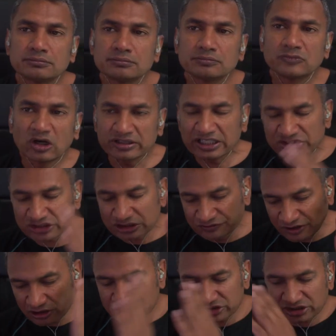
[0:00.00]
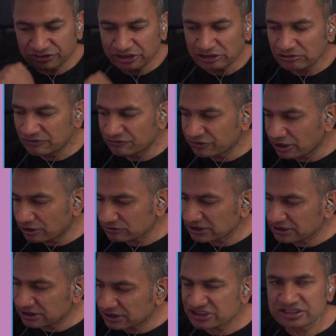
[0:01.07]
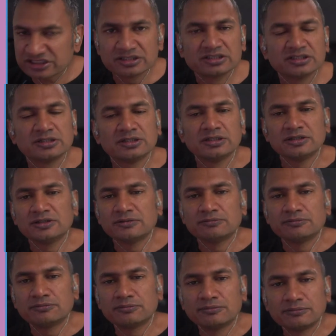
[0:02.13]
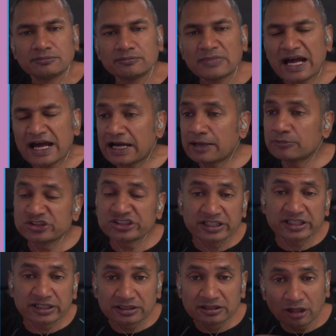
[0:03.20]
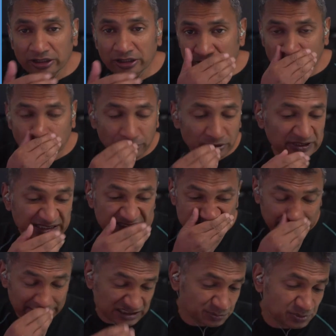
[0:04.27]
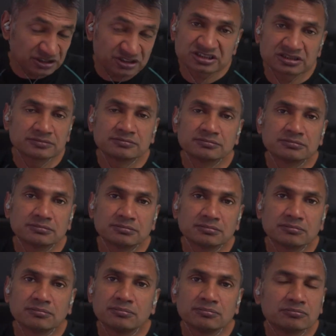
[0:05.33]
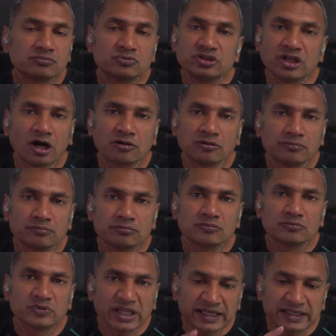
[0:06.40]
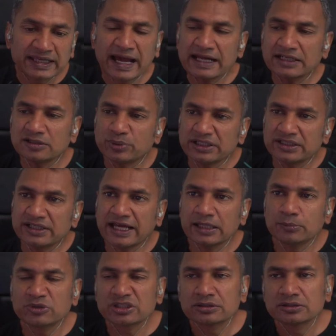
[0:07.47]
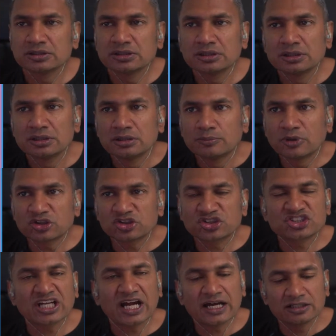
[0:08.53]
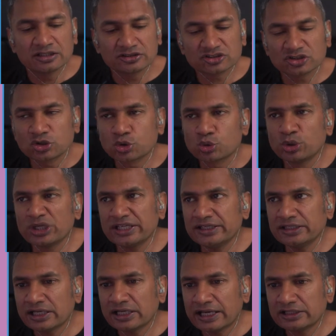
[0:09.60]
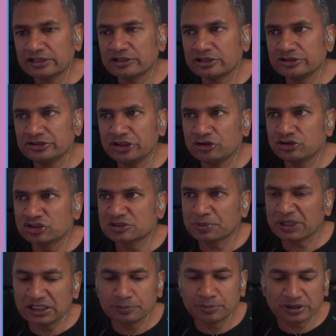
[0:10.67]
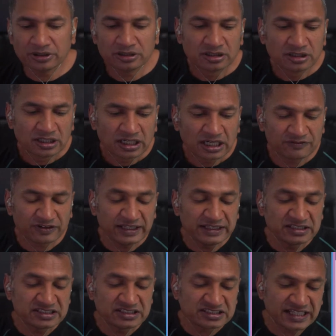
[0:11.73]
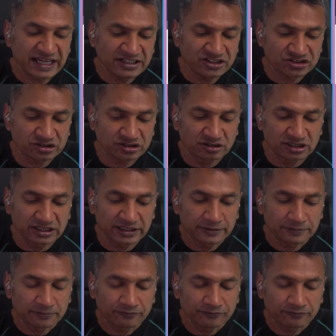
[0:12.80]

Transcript: Okay, so those of you involved in this armchair lawyer, police experts, no, they can be named, but Charlotte Green and her newspaper have intentionally